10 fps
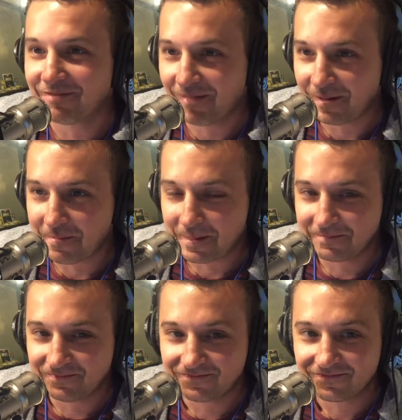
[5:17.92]

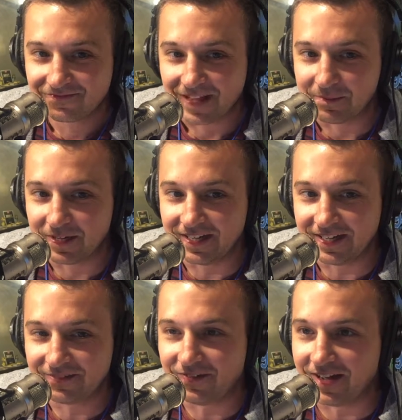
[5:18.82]
I'm going to need
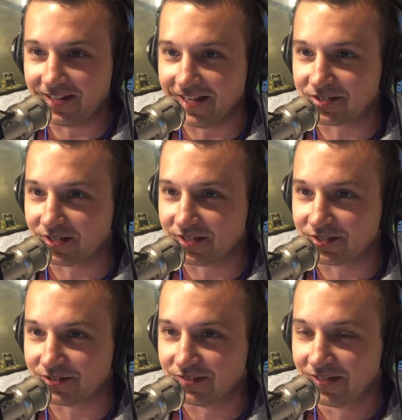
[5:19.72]
a final answer here soon.